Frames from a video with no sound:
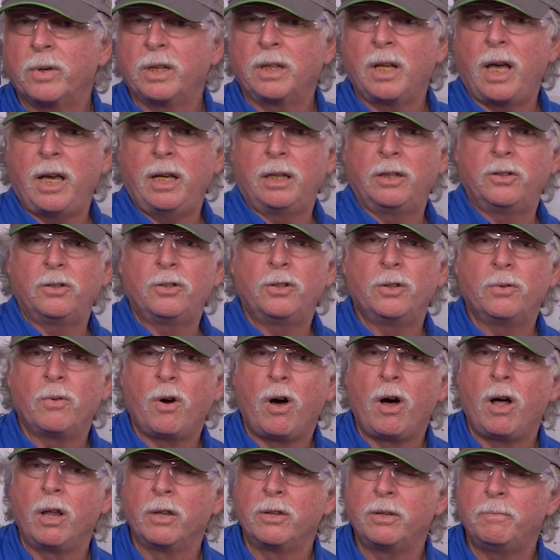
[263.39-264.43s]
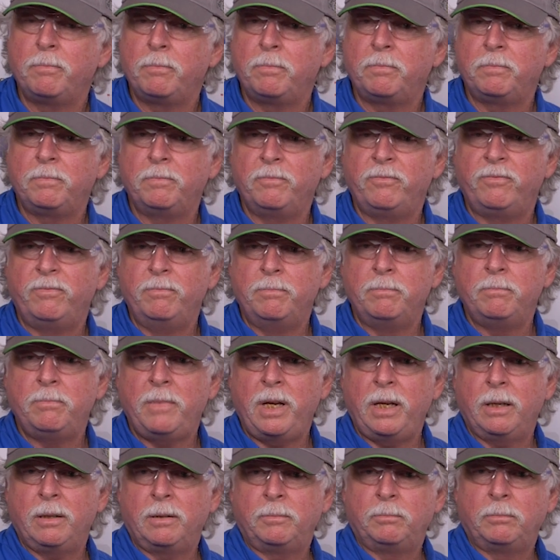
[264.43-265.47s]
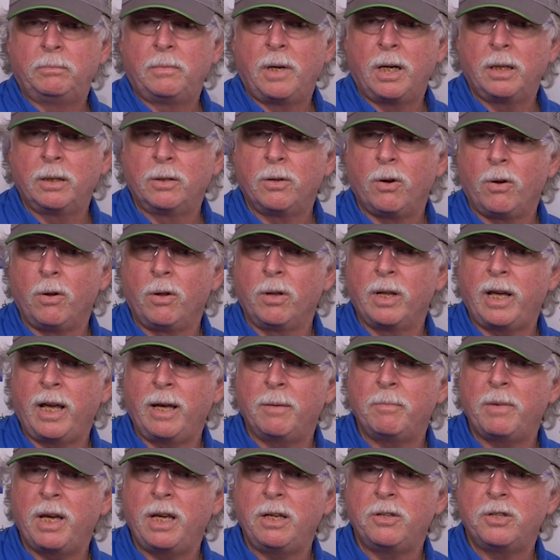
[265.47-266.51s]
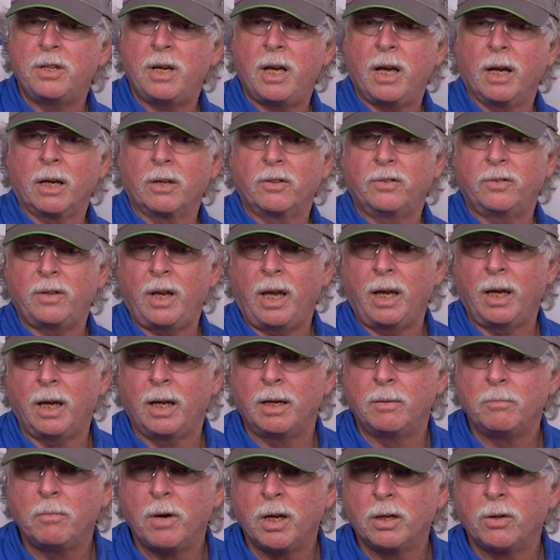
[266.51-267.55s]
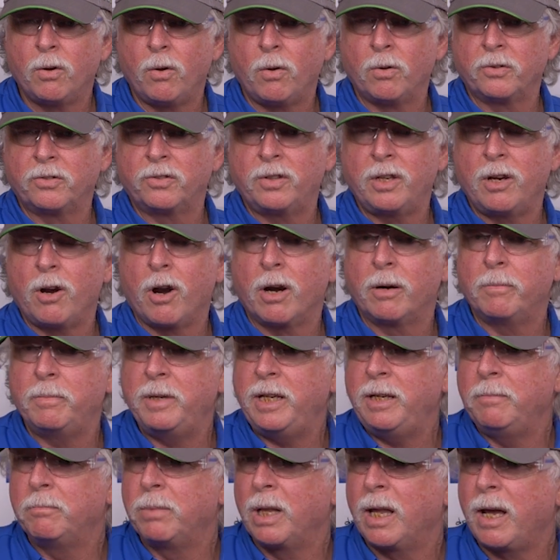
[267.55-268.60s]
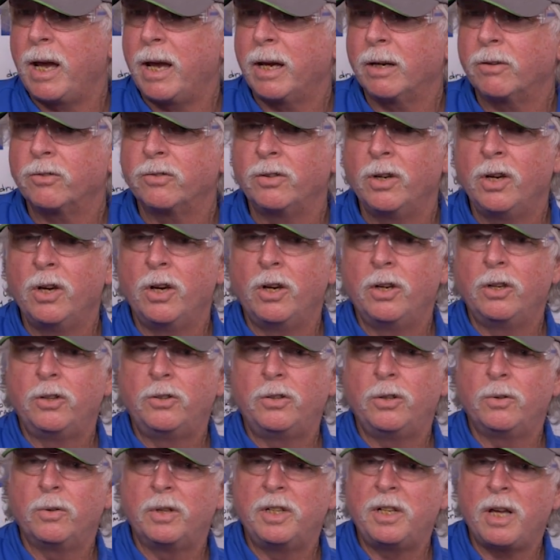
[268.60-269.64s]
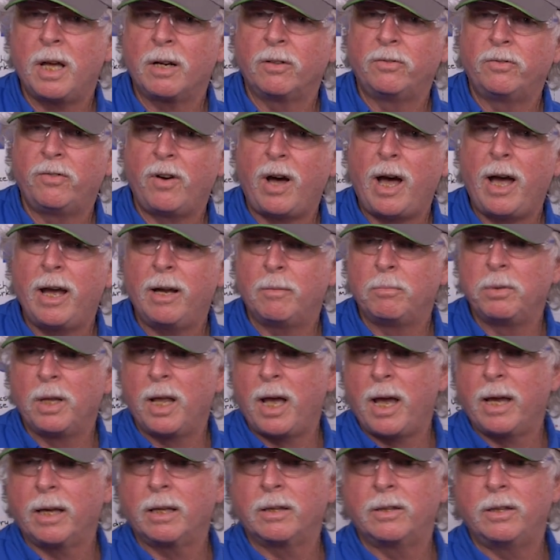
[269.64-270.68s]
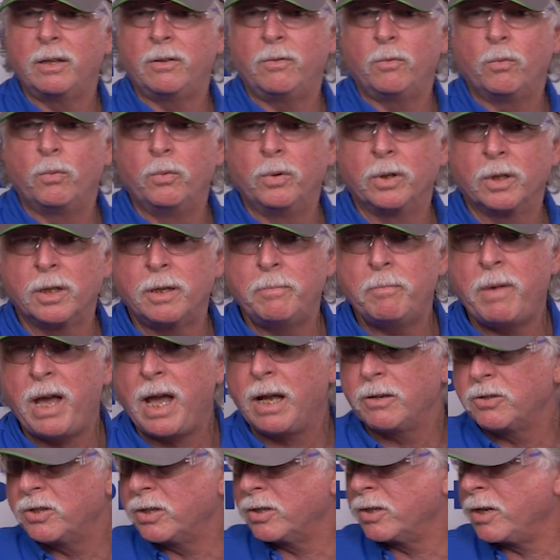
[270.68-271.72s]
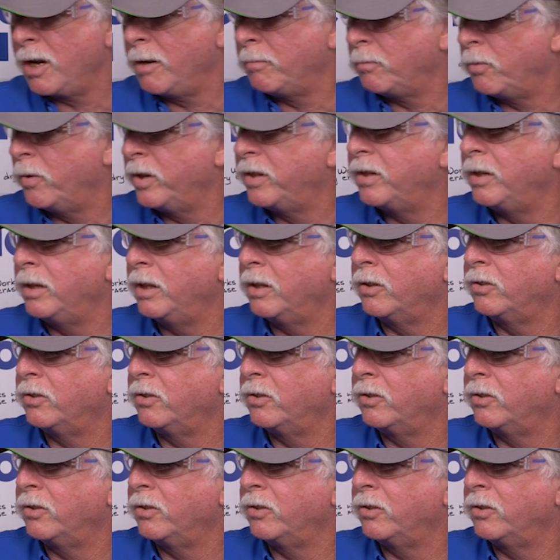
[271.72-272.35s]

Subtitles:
relate it to all the Mudhole MHX and Mudhole CRB blanks to identify a blank that really matches up with an